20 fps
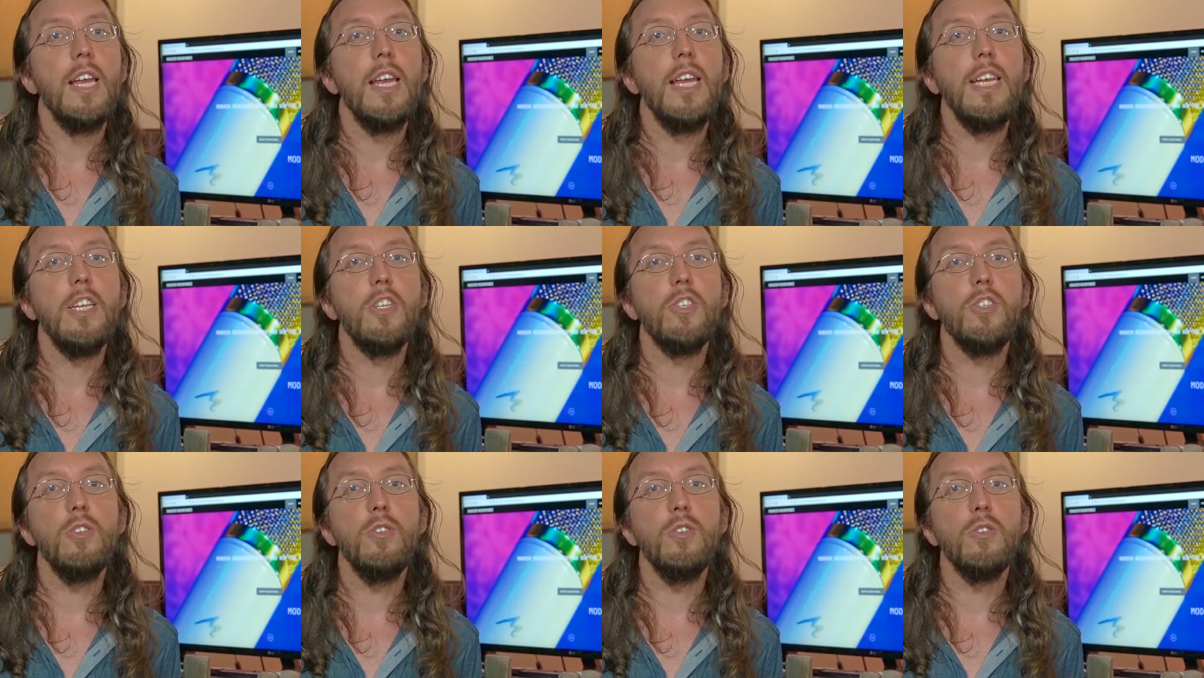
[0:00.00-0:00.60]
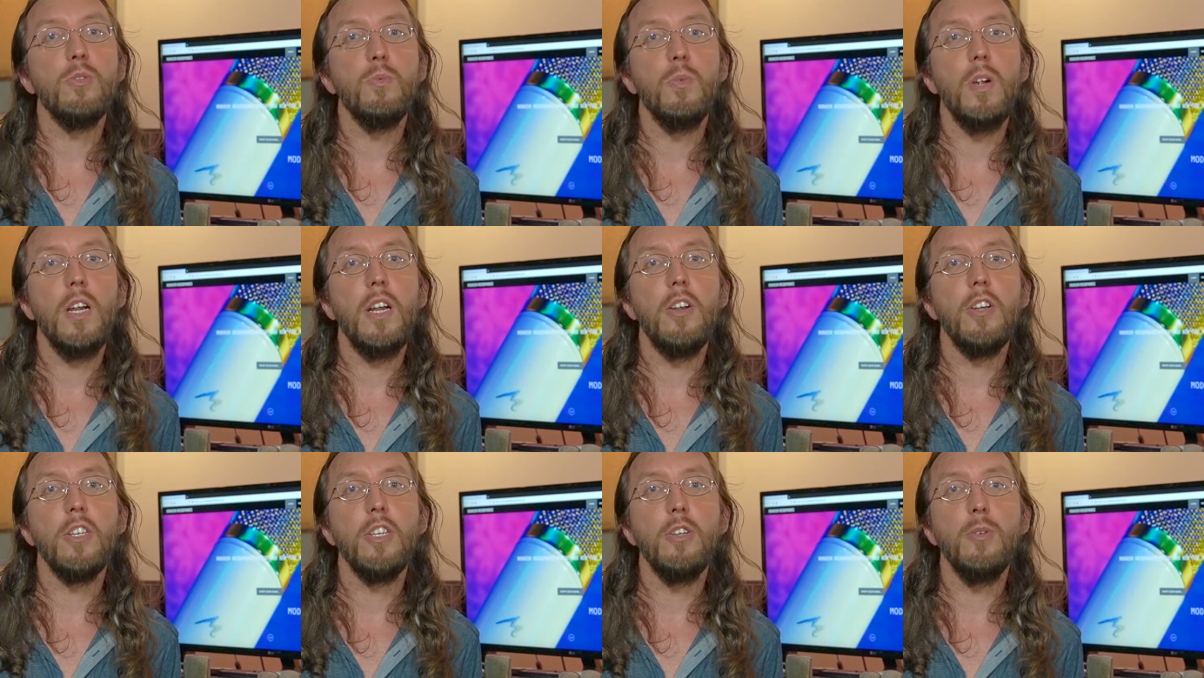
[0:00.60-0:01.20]
issues
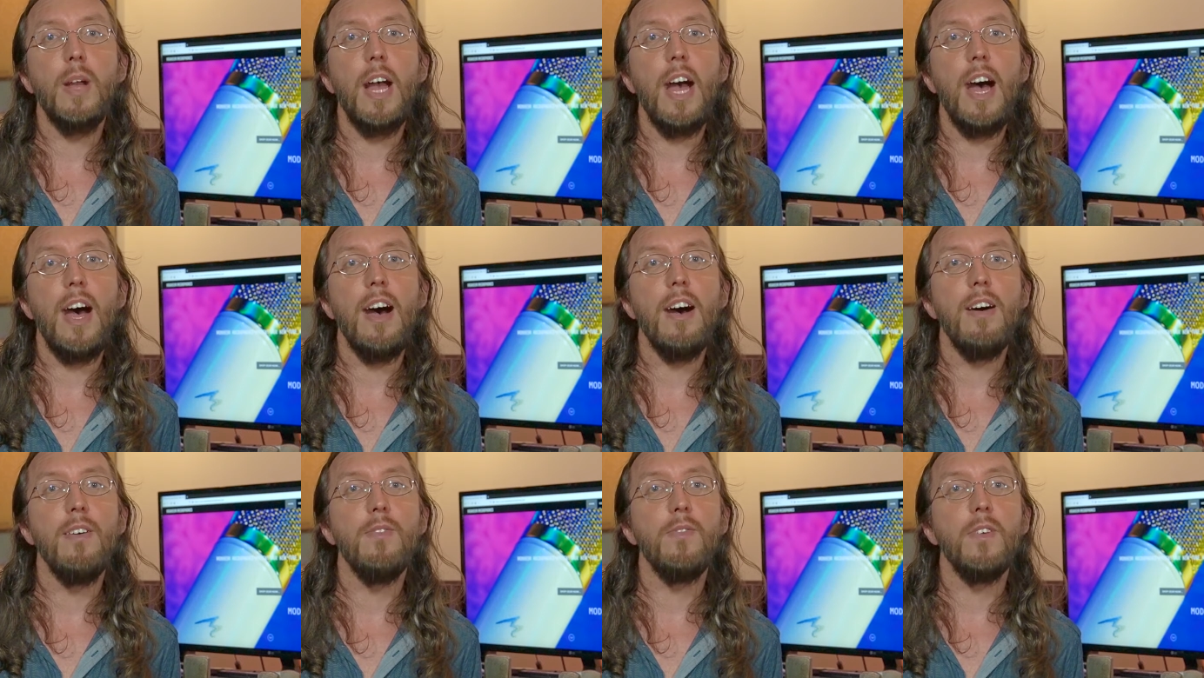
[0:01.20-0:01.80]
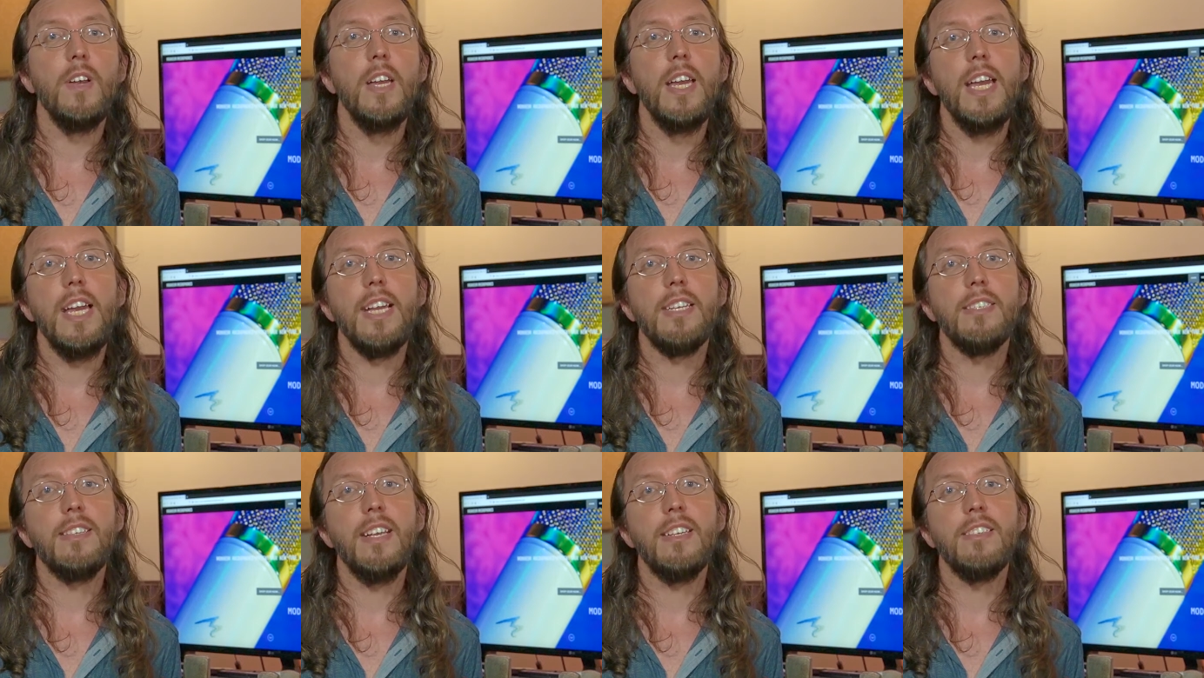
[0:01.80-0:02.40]
where you have
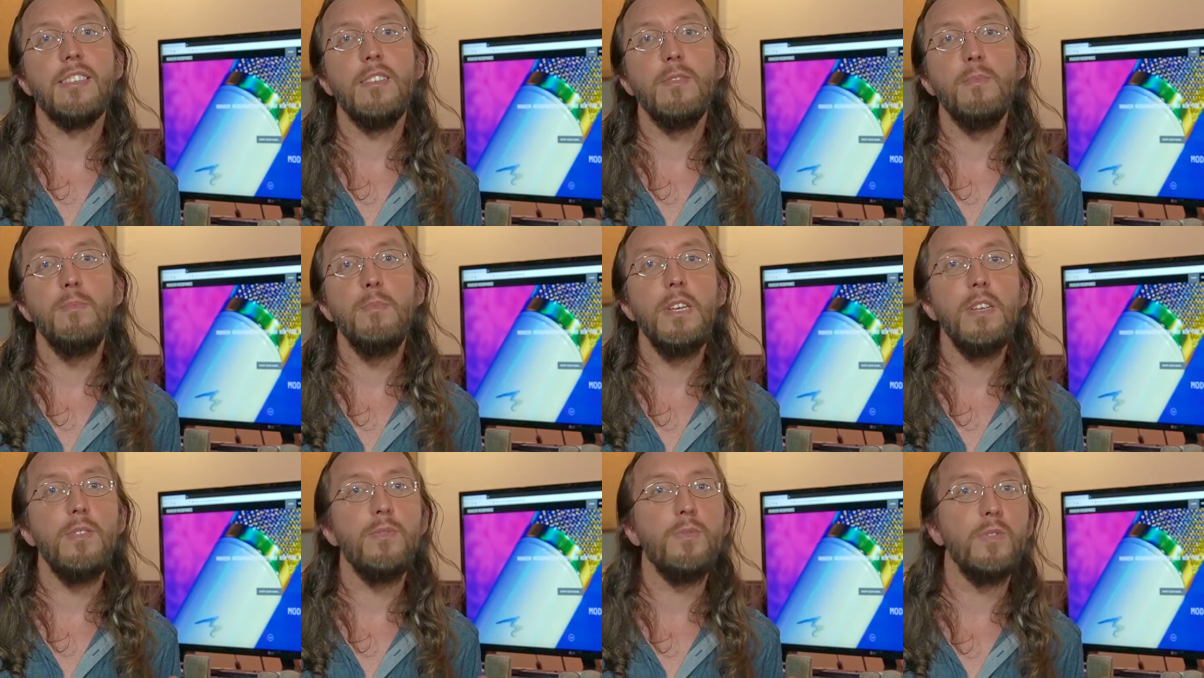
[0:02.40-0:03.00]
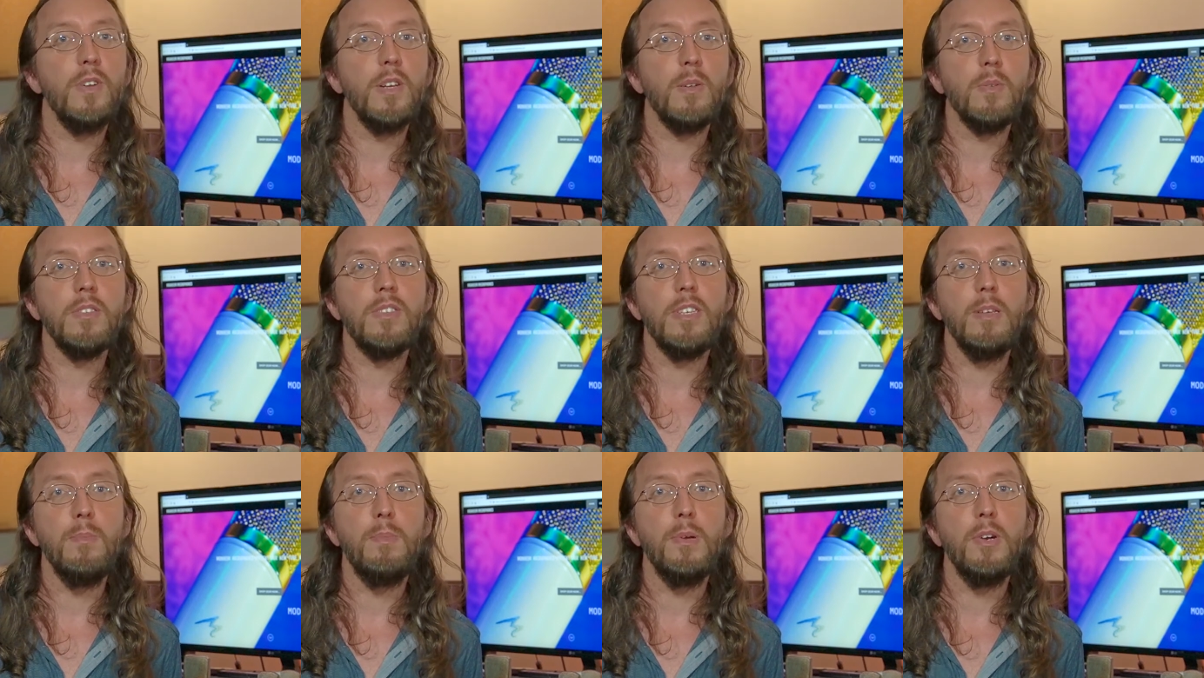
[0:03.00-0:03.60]
excessive
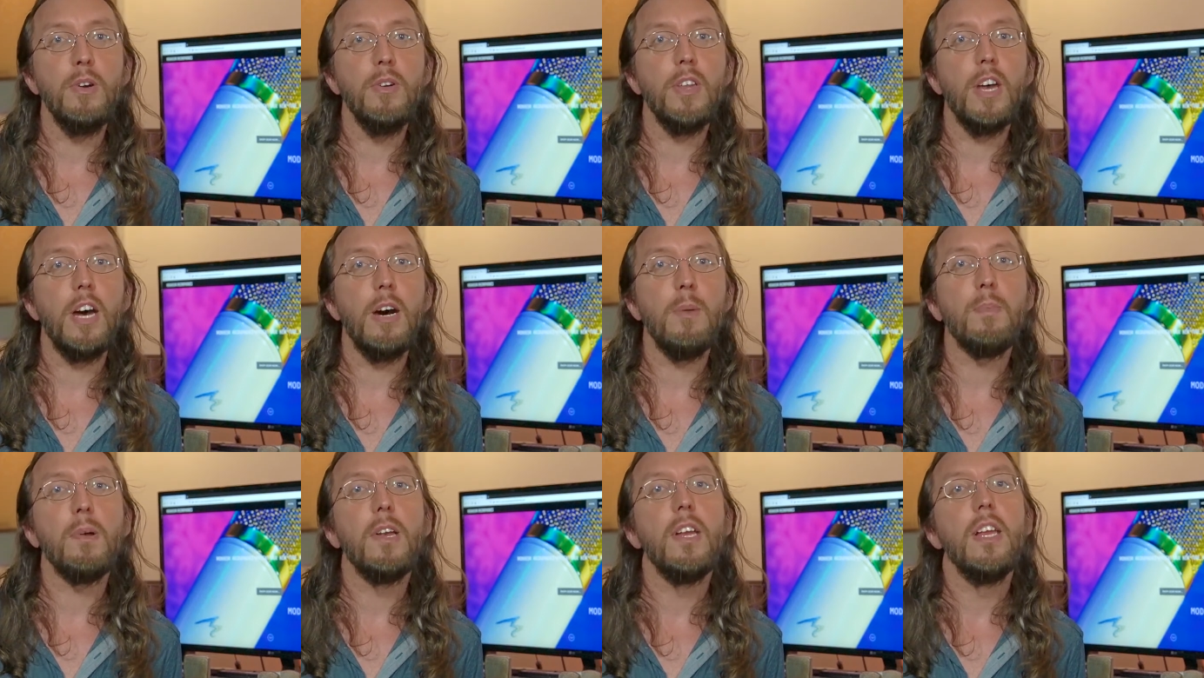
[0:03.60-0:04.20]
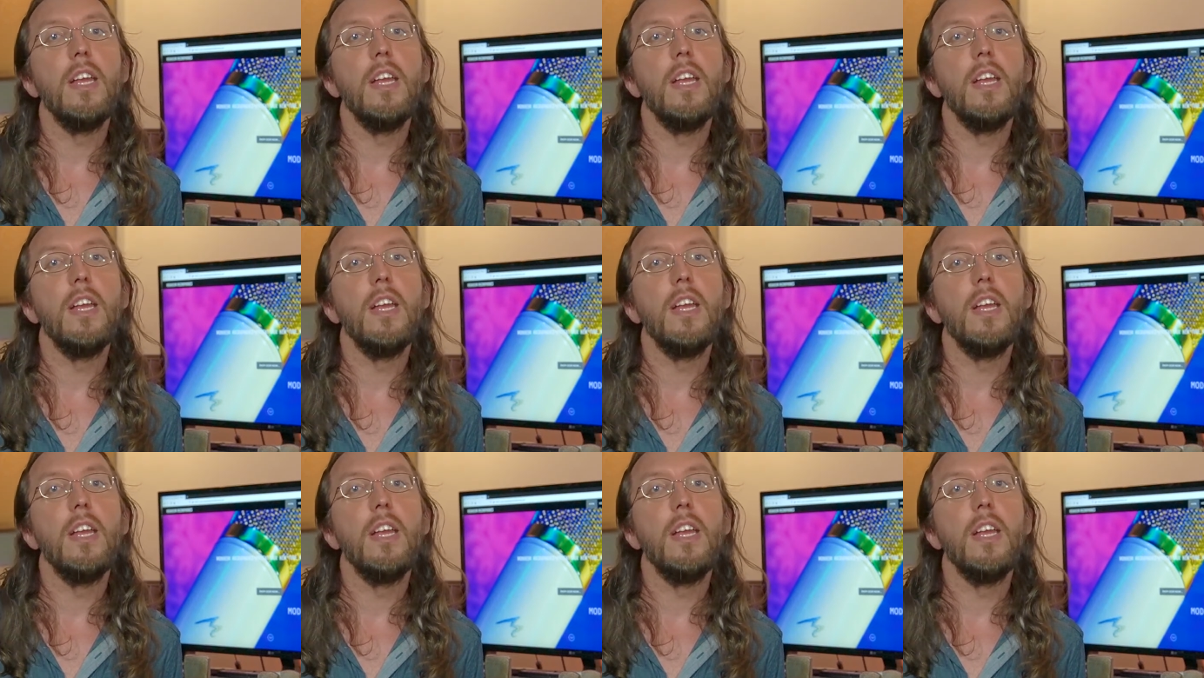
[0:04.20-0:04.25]
mid-frequency buildup.